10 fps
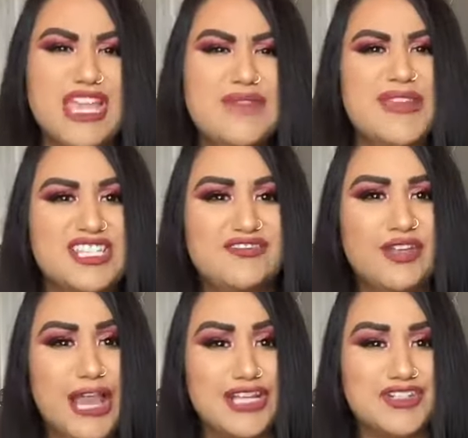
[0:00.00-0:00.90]
It makes it
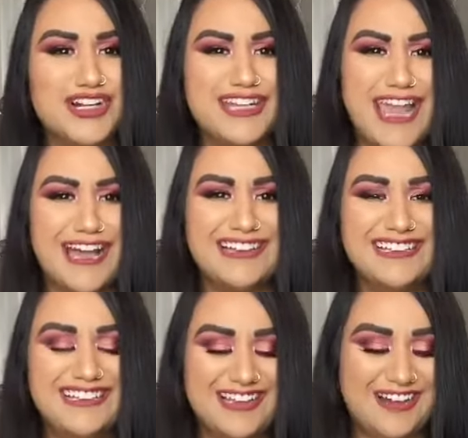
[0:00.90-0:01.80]
feel extra, yeah.
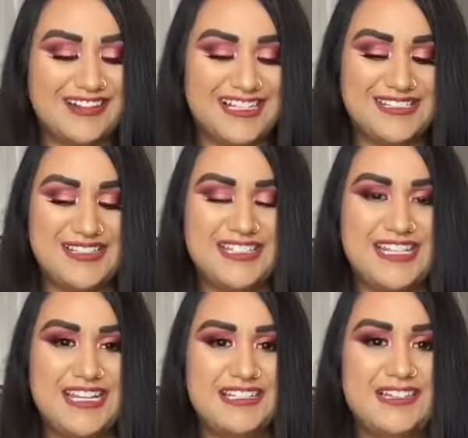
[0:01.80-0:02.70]
All right, so let's
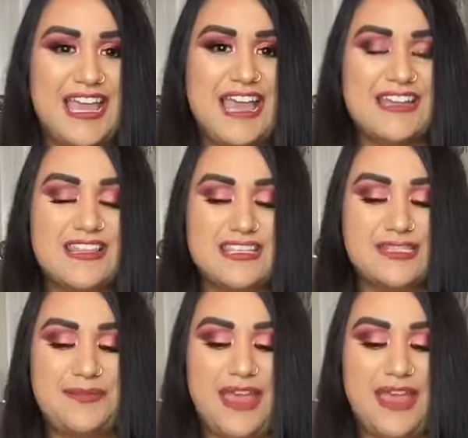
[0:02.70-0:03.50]
take a look at this